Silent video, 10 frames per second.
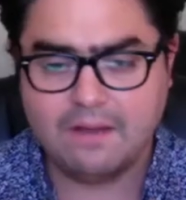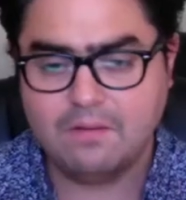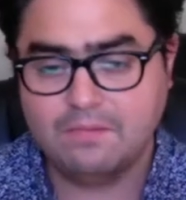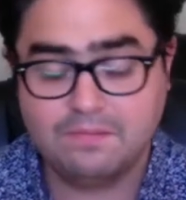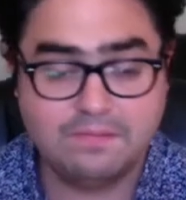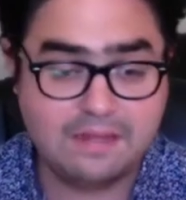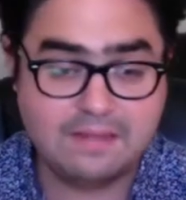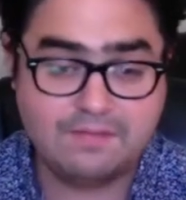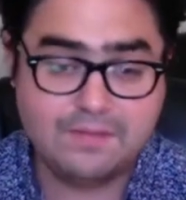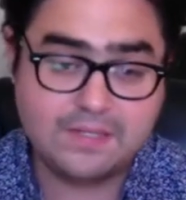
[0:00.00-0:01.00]

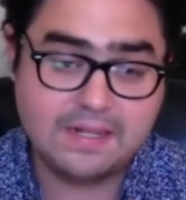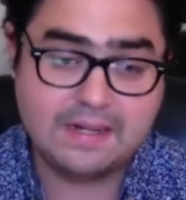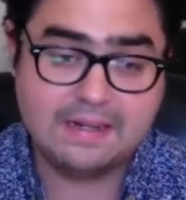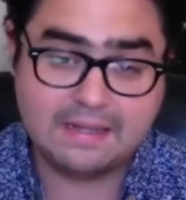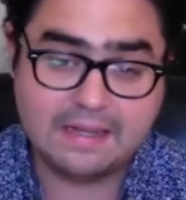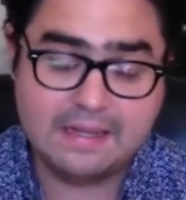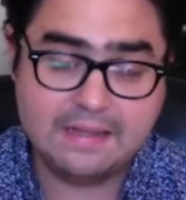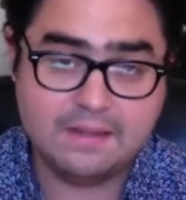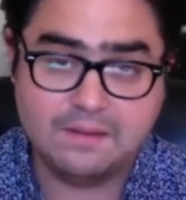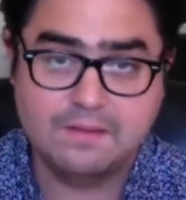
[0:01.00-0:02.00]
1959 in LA,
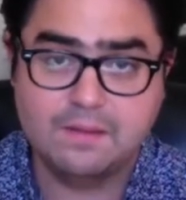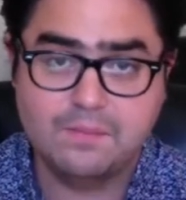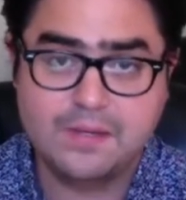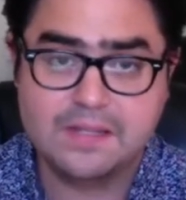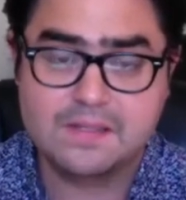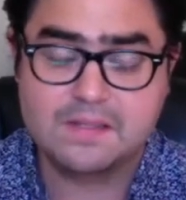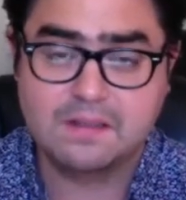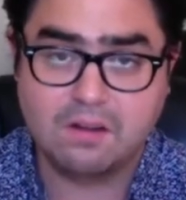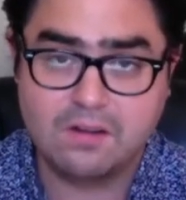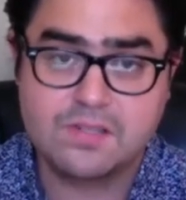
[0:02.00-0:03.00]
the biggest,
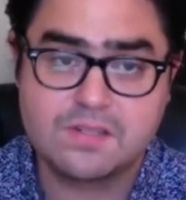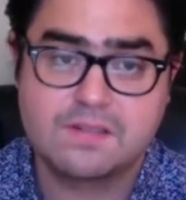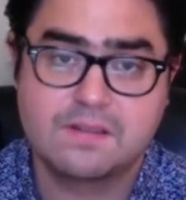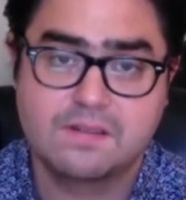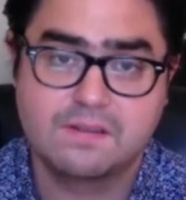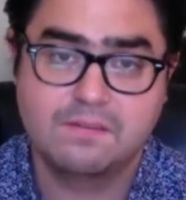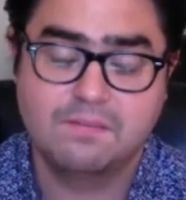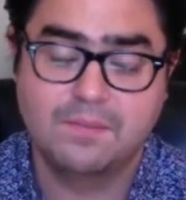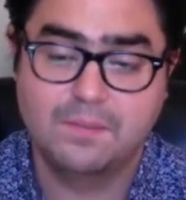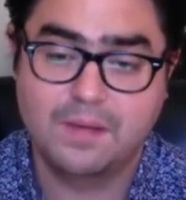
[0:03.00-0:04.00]
largest
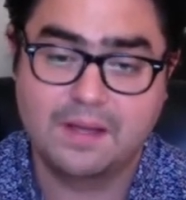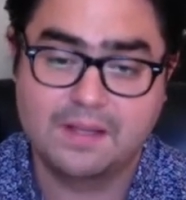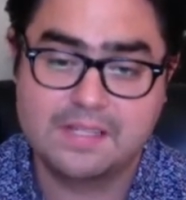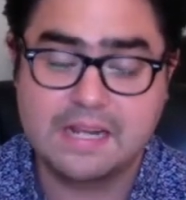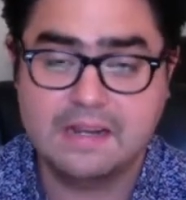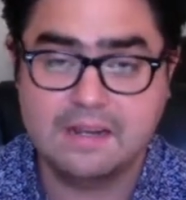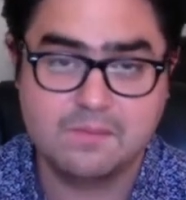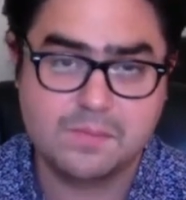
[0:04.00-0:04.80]
stadiums